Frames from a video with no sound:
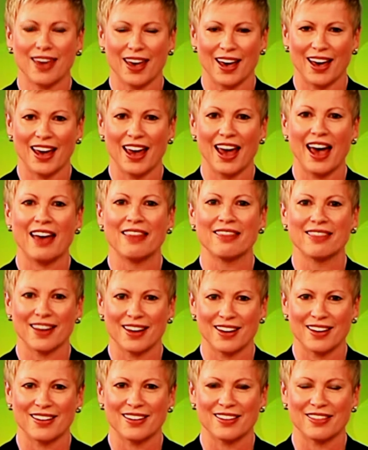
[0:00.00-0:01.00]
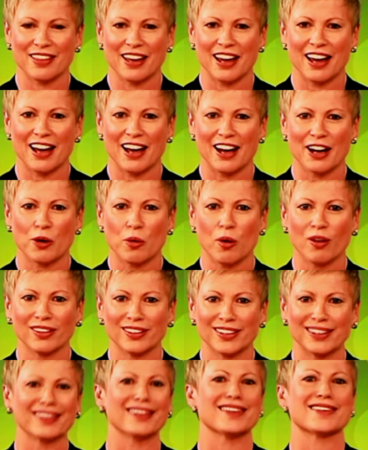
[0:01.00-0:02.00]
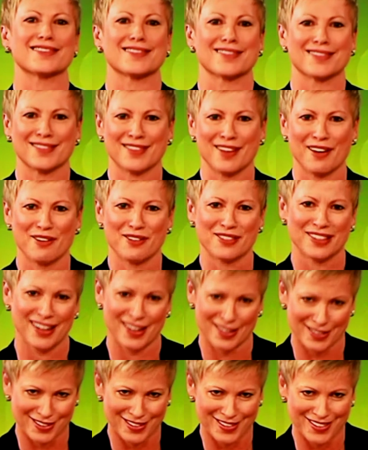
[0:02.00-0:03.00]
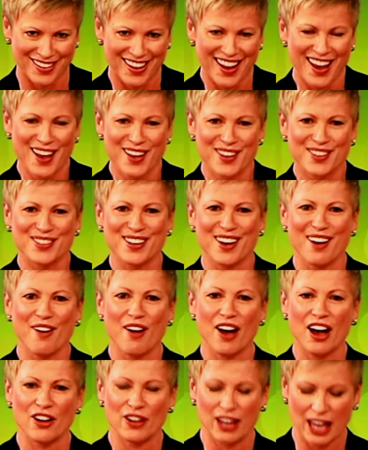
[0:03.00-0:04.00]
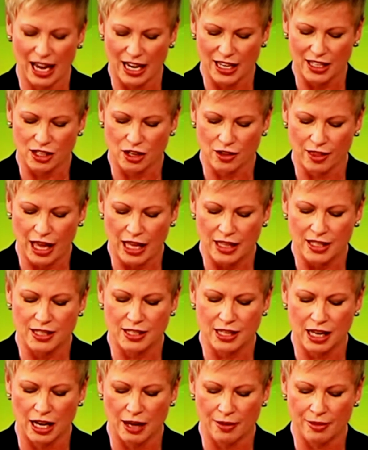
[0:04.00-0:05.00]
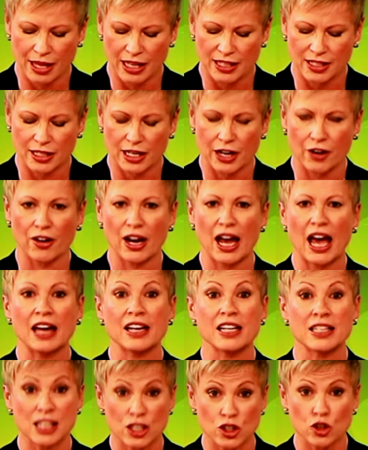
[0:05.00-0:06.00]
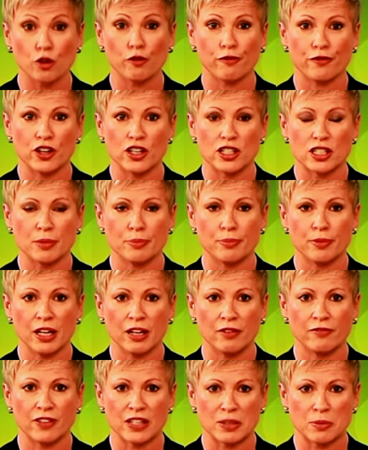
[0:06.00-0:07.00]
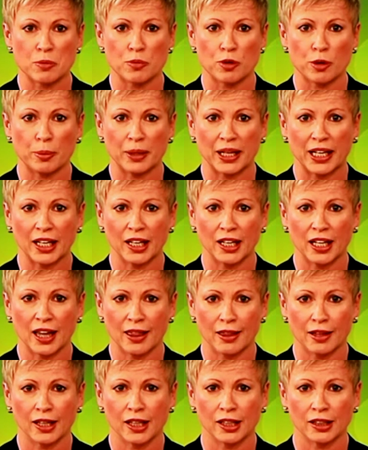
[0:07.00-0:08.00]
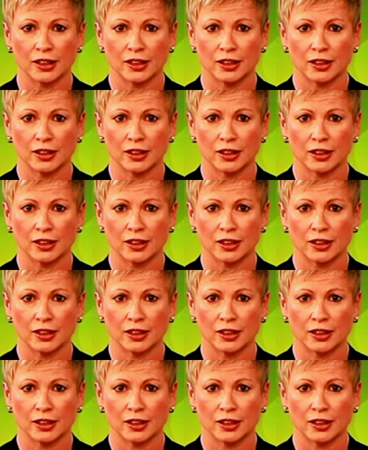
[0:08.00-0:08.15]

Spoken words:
Okay, and they are quality lists, those lists. So, okay, so that's an area. And is this your first investment property, Anthony?